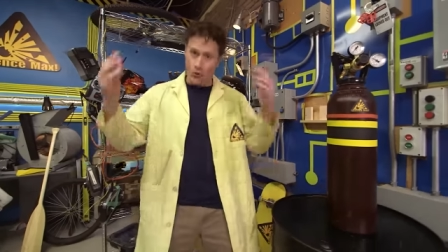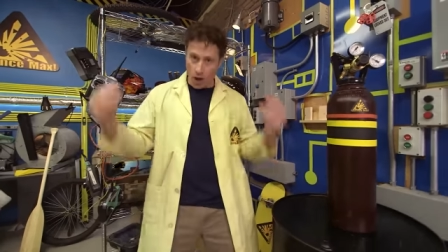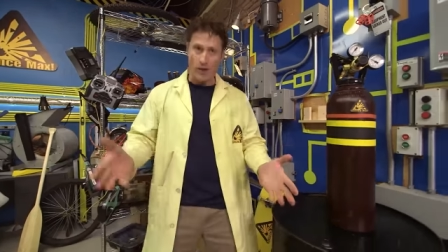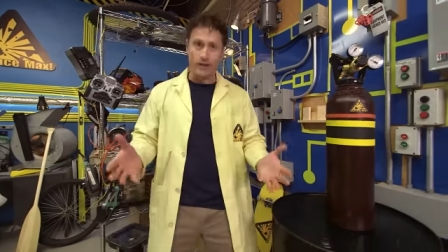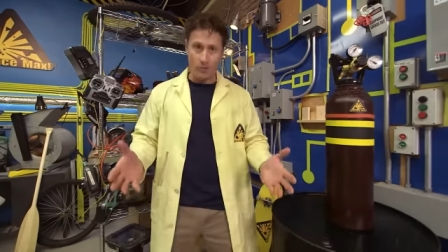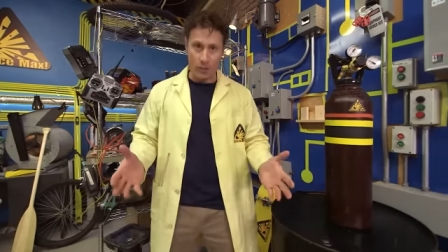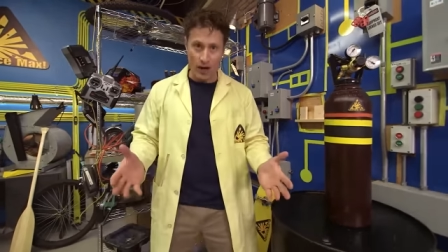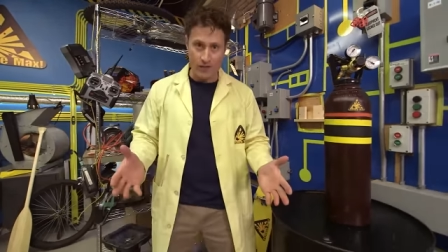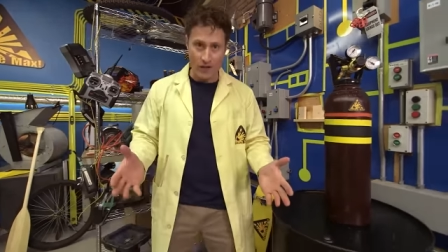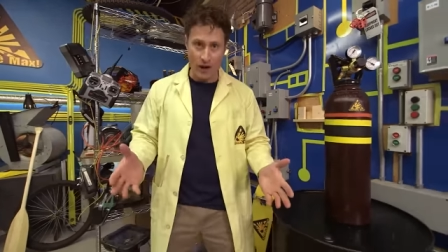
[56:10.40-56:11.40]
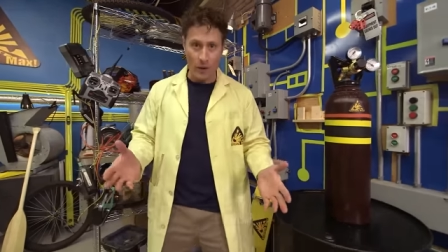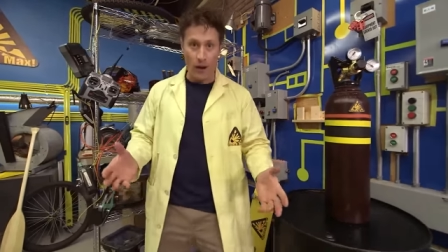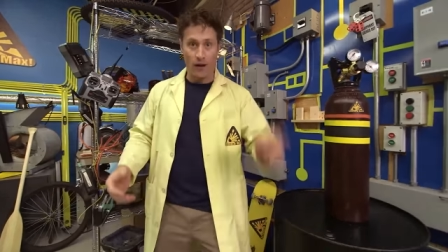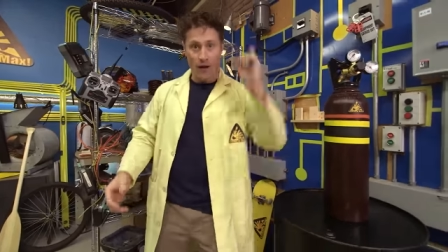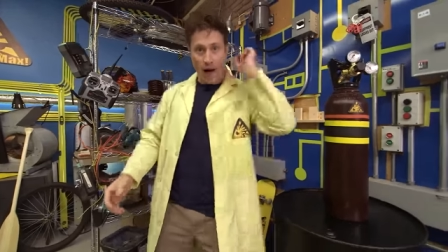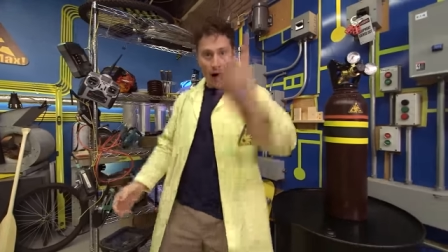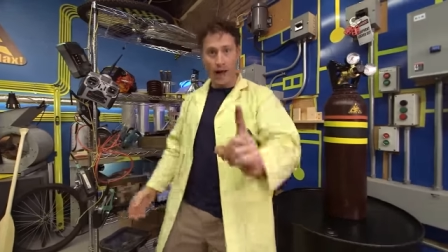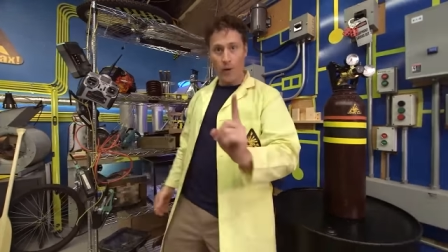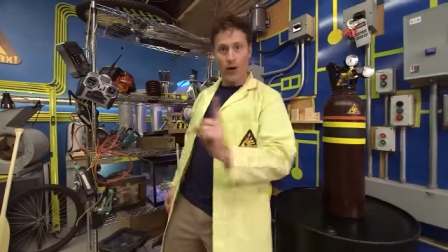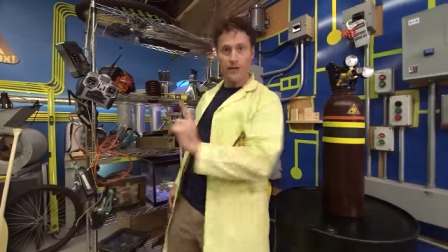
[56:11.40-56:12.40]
not compress very well. I will